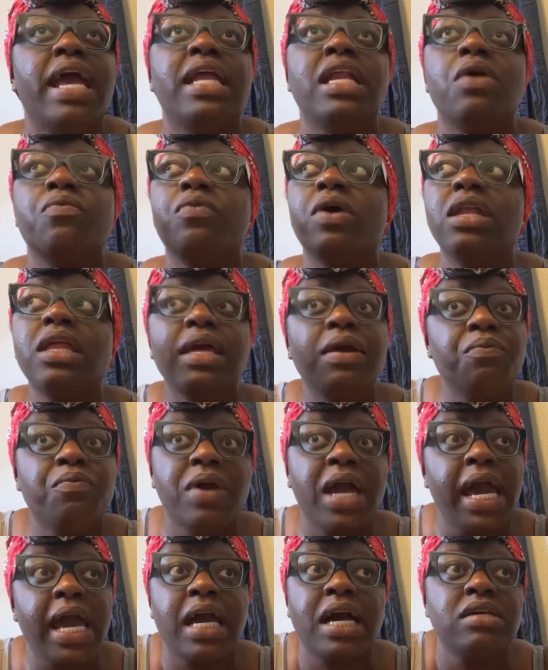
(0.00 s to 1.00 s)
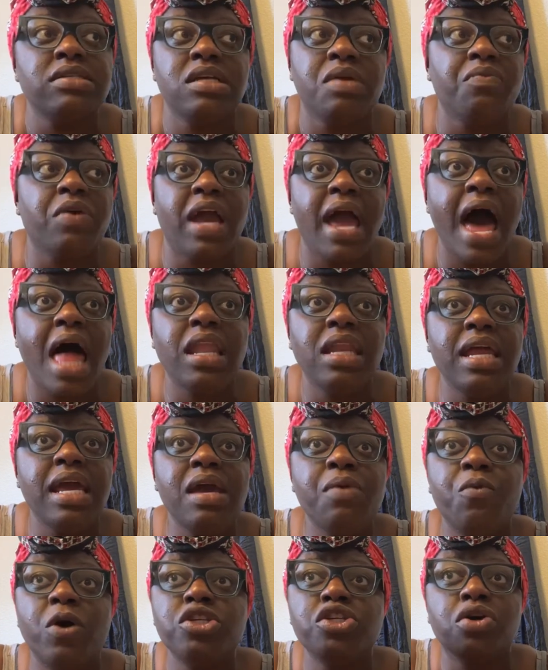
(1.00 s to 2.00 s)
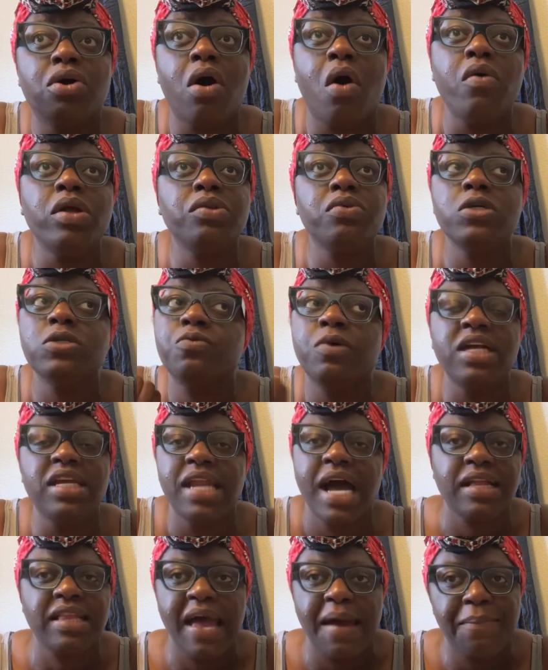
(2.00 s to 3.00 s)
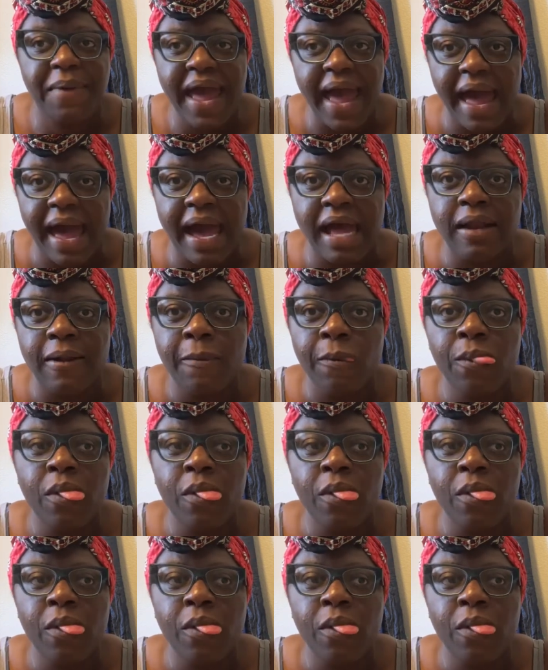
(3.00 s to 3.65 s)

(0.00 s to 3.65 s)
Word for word: And it really, because in reality, what you're going through is really not that bad.